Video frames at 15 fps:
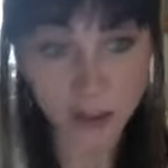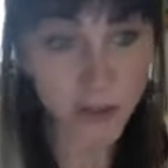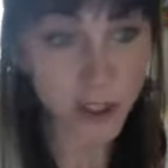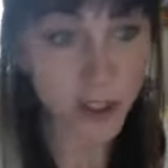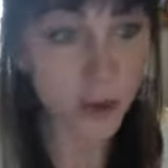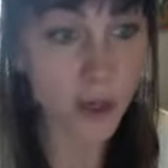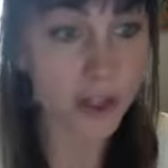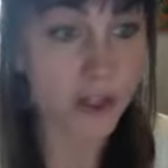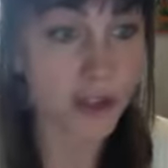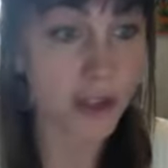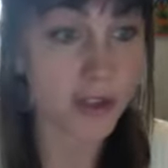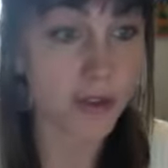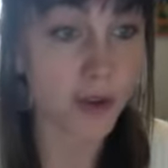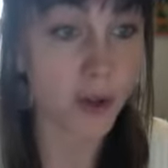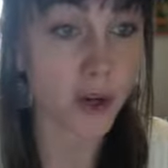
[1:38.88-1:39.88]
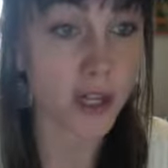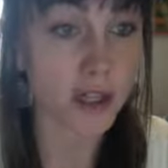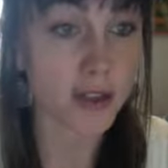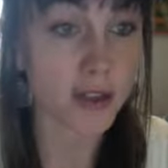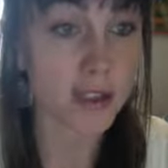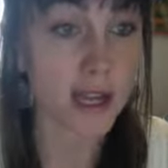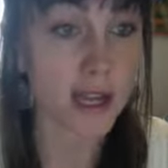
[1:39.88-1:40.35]
of your questions, of
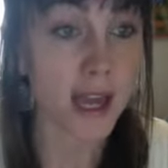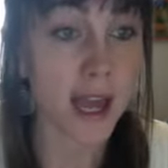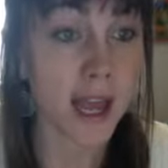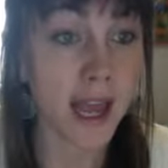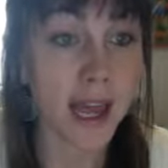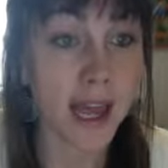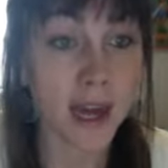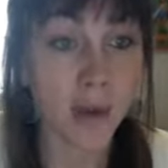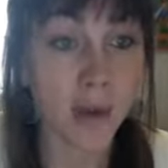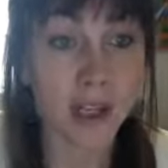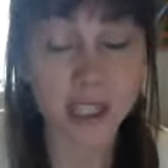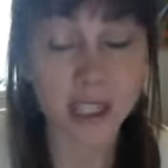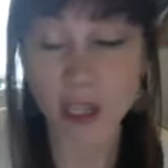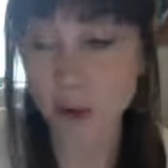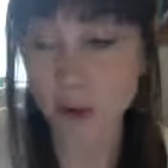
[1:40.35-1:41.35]
course. And I want to tell you